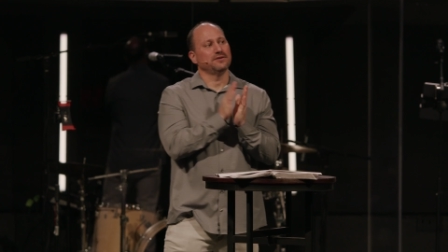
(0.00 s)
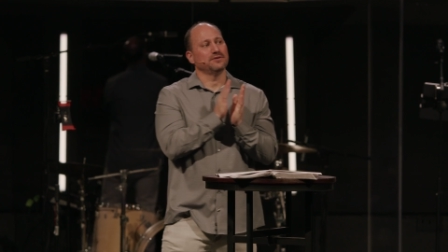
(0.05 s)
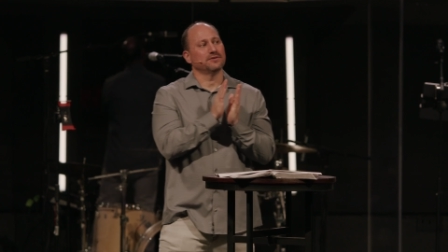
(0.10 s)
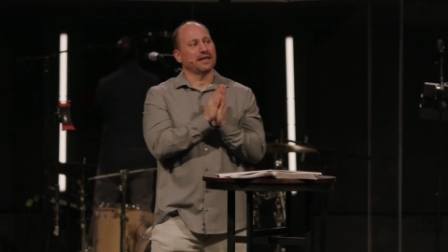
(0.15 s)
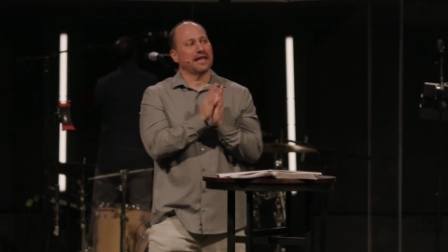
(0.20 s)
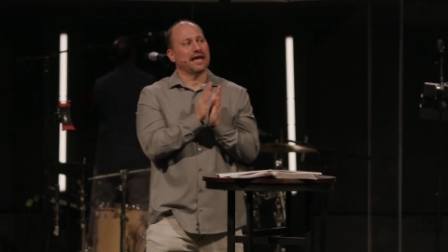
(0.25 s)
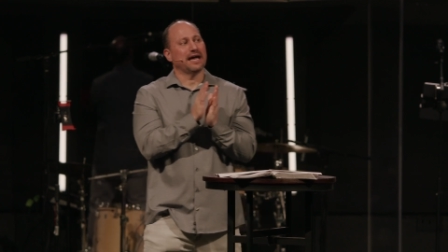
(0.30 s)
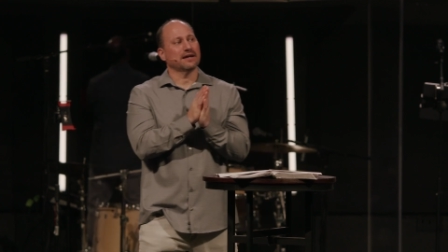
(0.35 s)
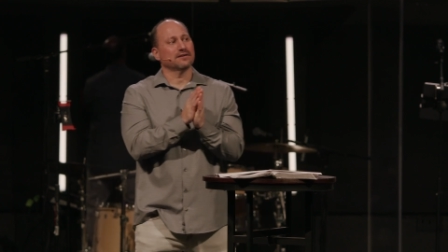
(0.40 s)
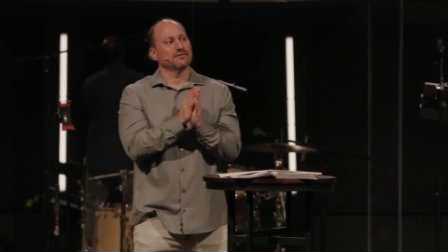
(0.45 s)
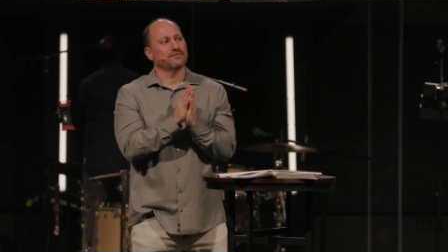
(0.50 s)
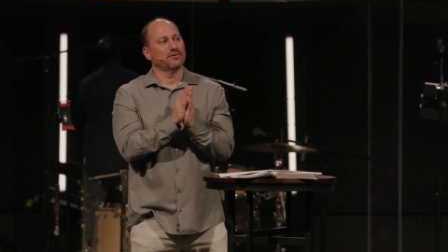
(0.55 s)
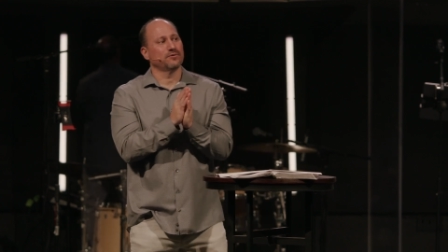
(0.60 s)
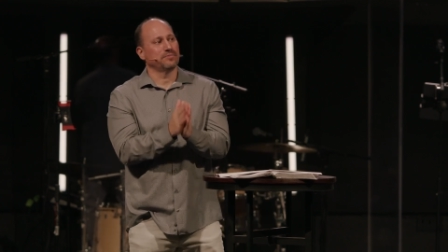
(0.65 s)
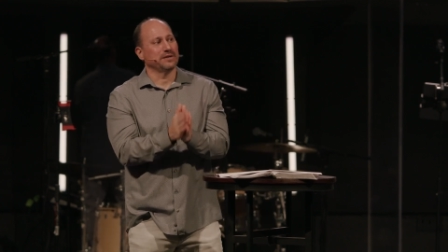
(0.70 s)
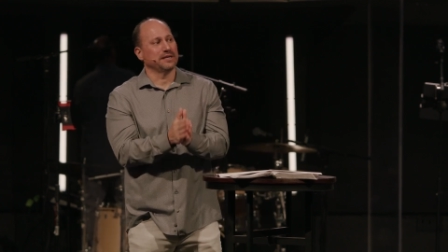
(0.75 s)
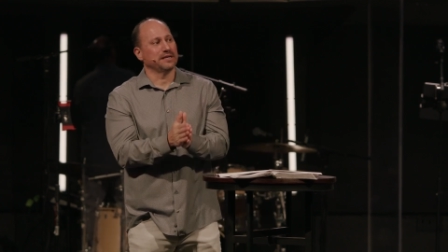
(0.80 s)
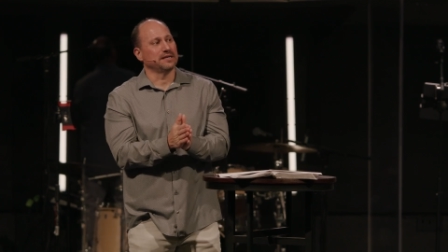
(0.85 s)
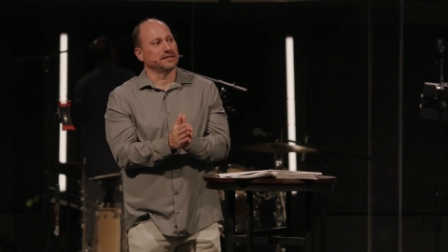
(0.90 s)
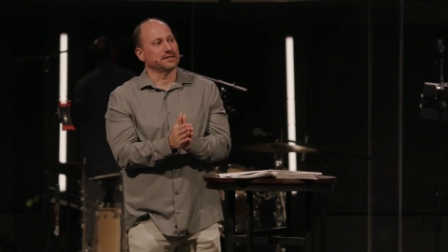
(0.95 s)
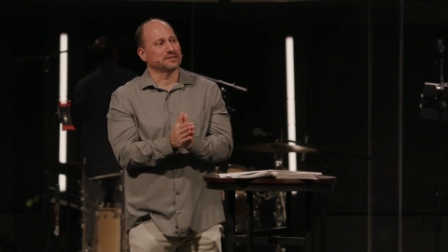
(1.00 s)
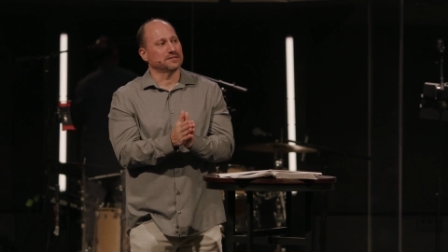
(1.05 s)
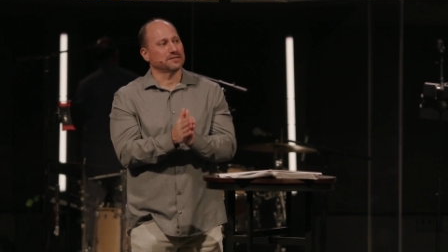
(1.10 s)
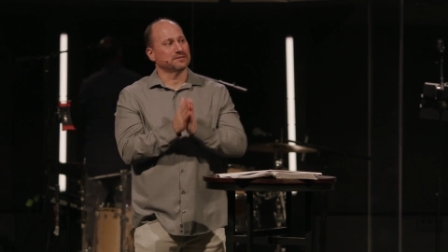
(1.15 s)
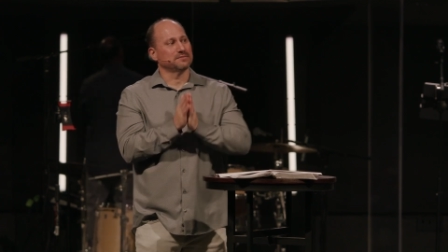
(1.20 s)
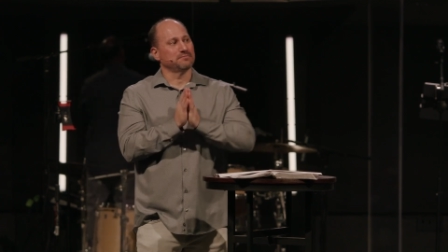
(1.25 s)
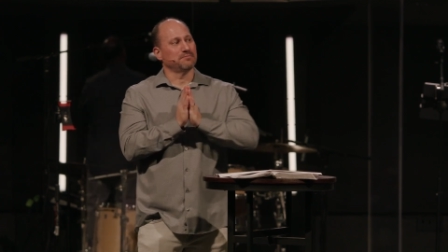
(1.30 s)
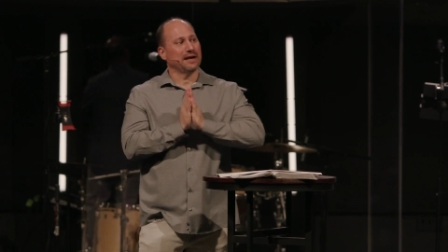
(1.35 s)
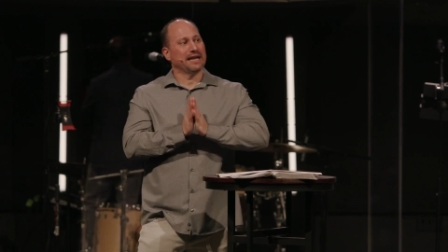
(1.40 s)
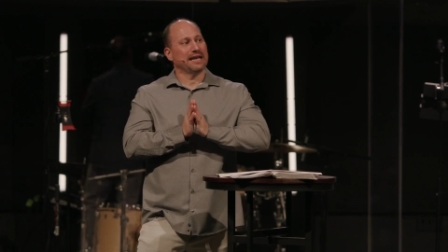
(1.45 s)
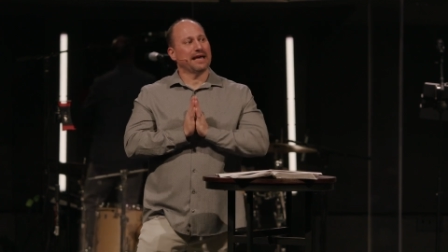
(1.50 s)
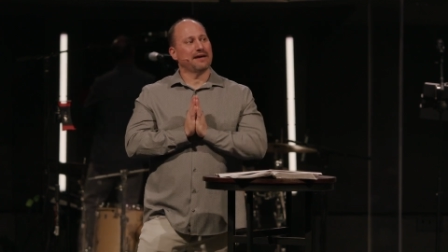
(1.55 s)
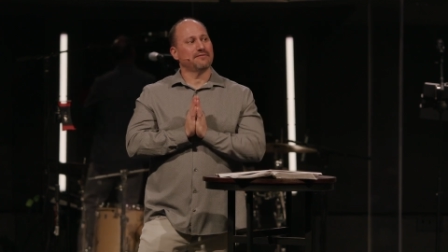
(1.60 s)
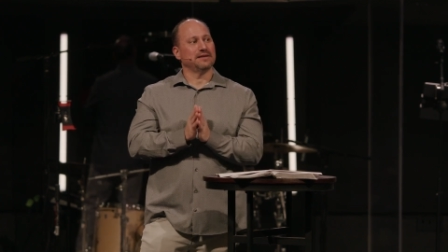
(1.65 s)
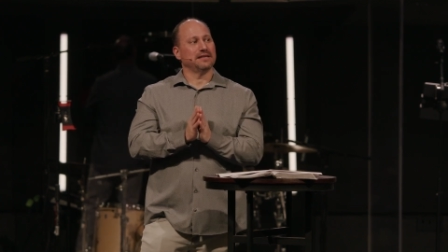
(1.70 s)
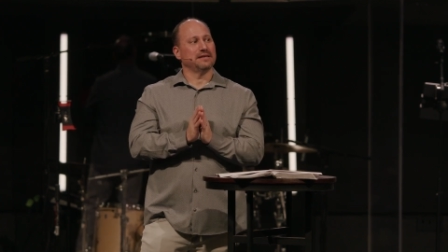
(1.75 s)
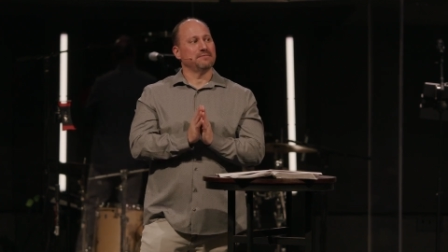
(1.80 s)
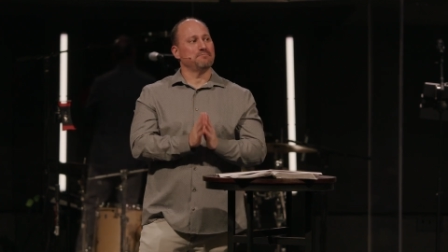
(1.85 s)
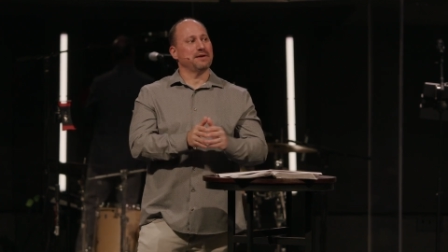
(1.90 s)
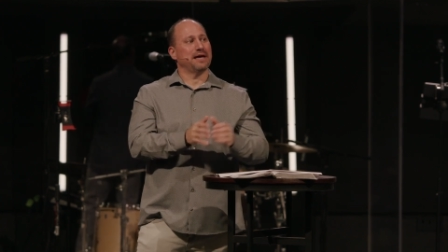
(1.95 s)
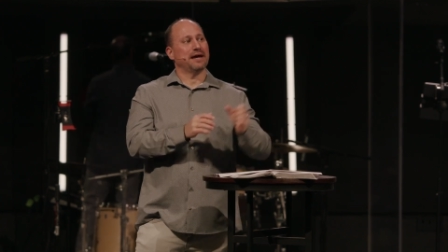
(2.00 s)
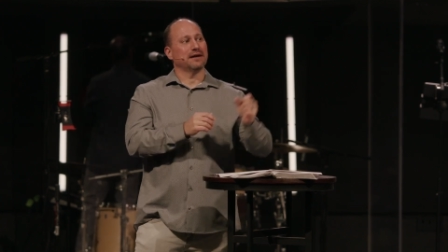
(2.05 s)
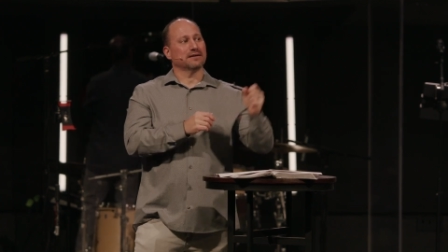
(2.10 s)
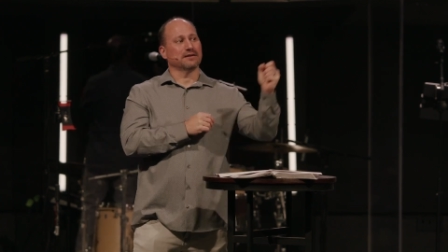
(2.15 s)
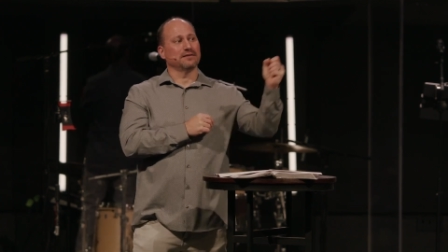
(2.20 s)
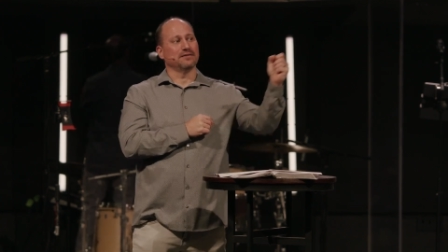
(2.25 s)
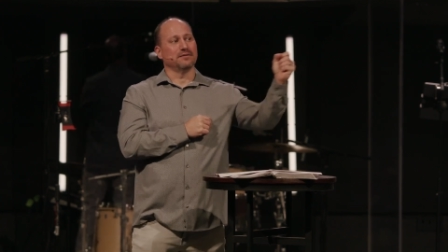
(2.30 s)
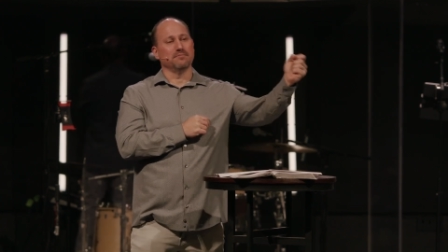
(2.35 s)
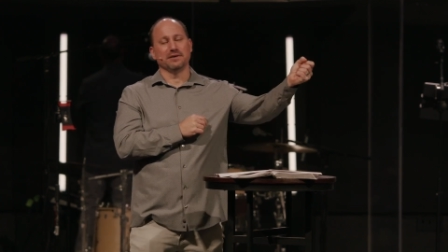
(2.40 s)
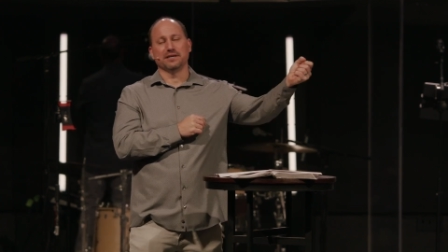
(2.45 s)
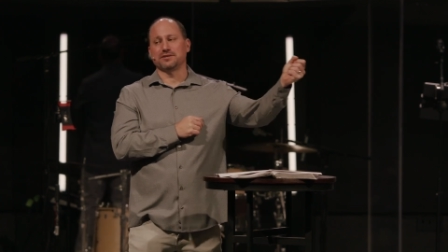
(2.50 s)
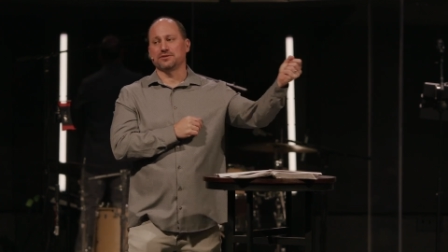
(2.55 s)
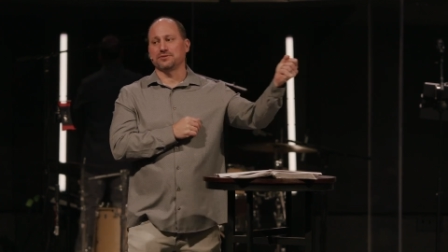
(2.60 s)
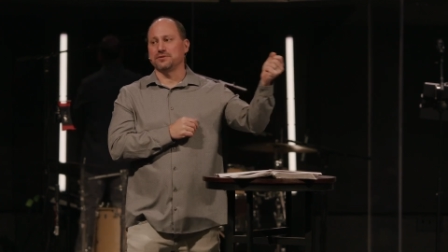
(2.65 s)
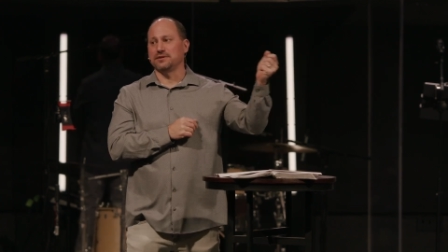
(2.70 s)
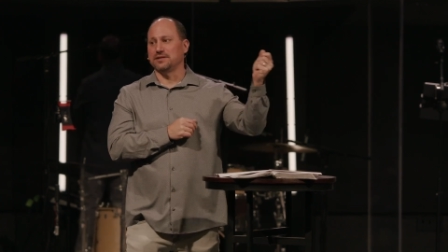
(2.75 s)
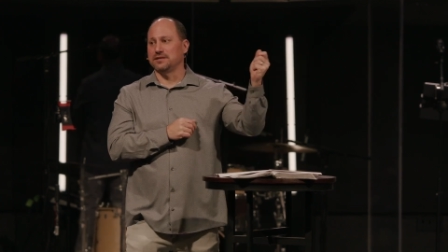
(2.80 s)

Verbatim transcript: your lack of obedience might have an impact on the ministry